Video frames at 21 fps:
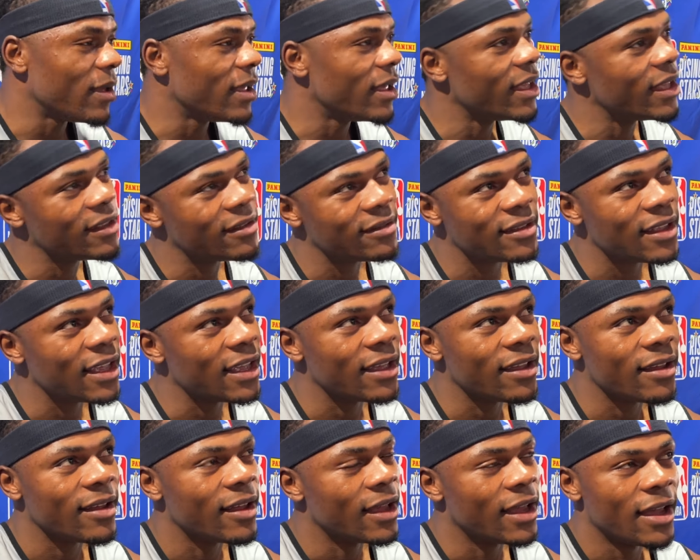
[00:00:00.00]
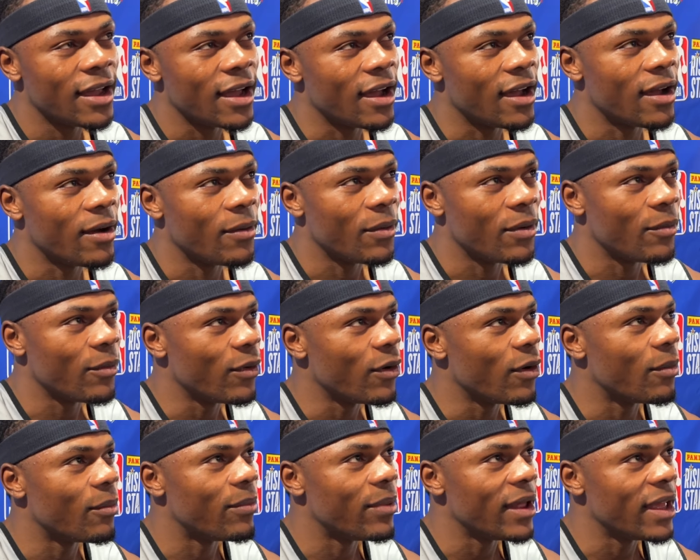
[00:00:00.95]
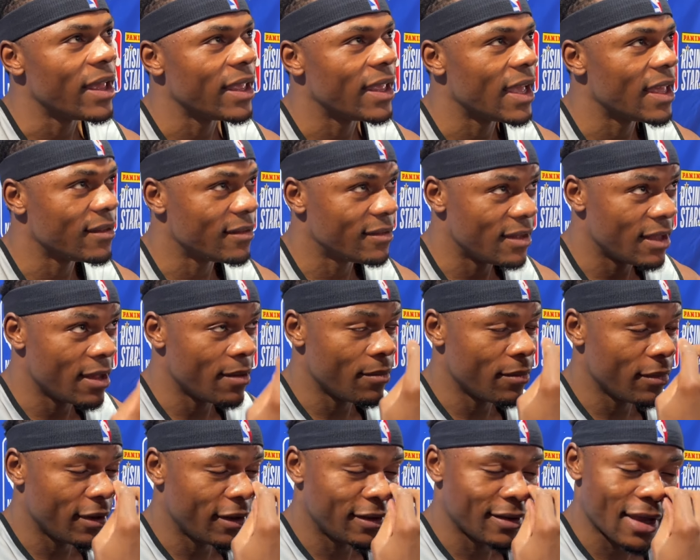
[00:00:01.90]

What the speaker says: He say when we're going to play against them,